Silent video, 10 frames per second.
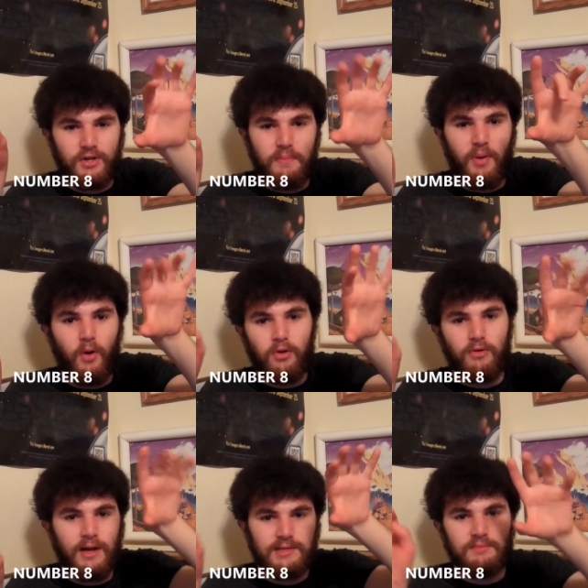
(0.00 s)
and
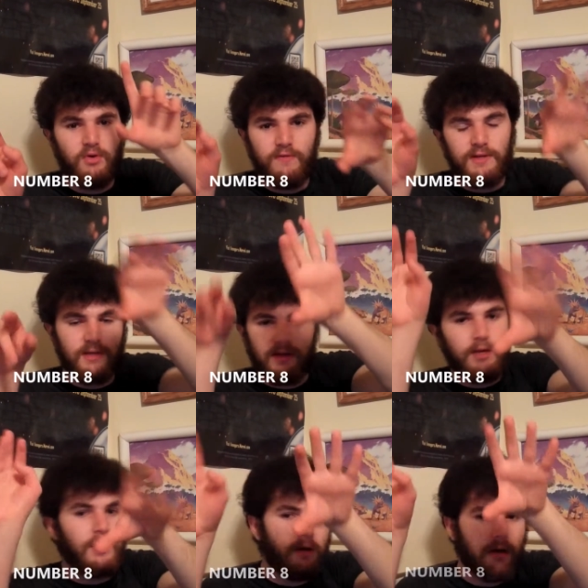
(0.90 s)
polarizing movies of the
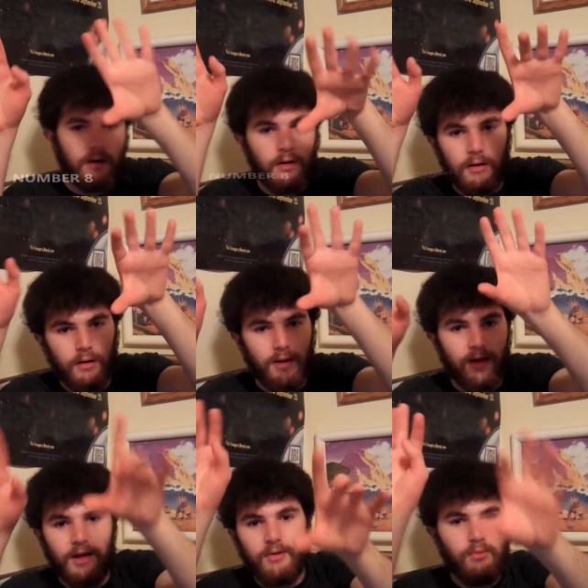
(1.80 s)
year!
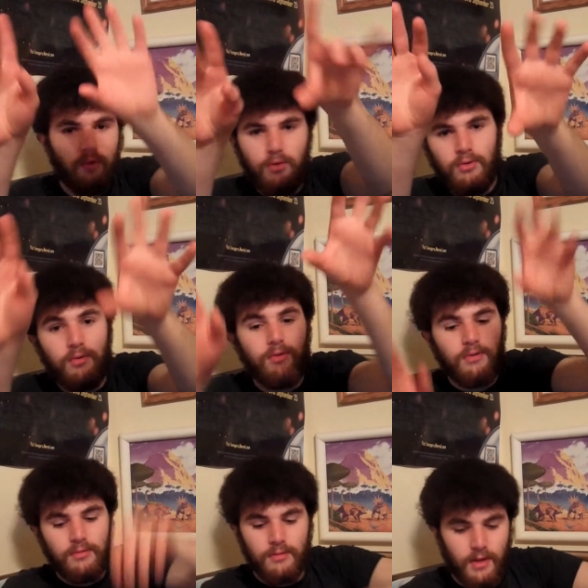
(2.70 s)

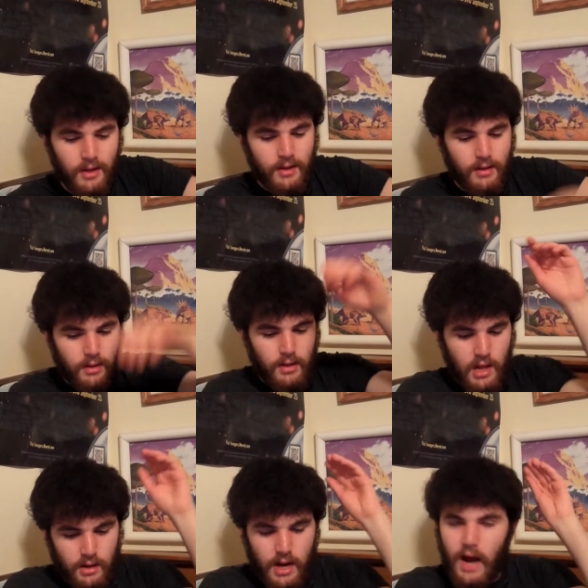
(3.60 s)
Ooh.
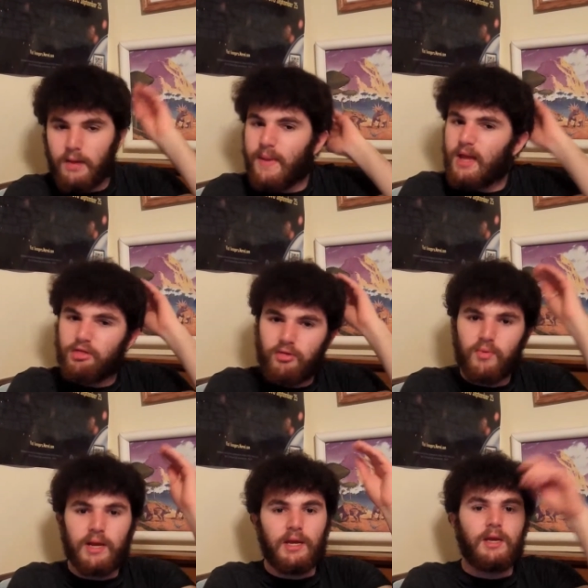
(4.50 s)
Iron Man
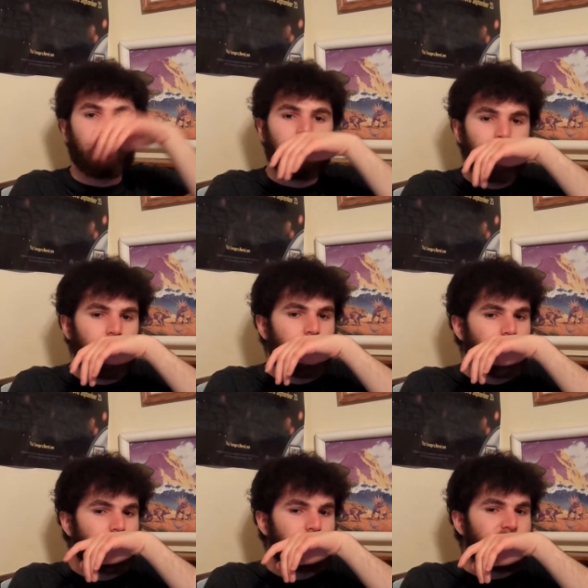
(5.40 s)
3
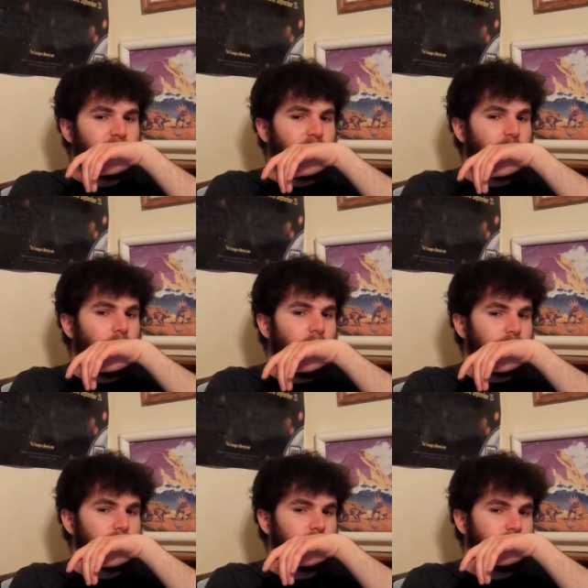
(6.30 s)
is freaking
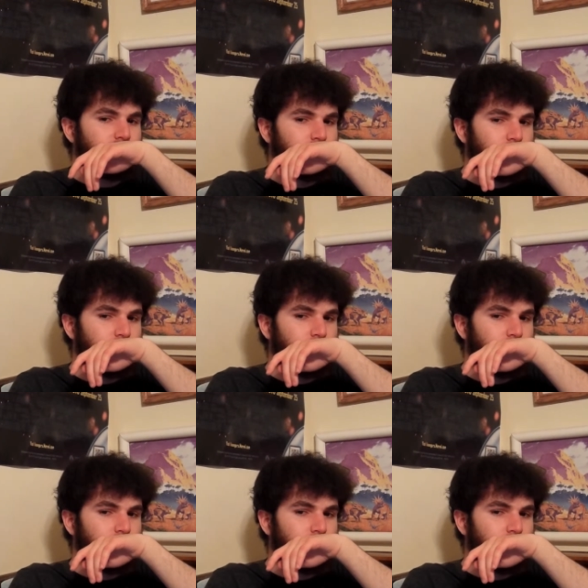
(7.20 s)
awesome.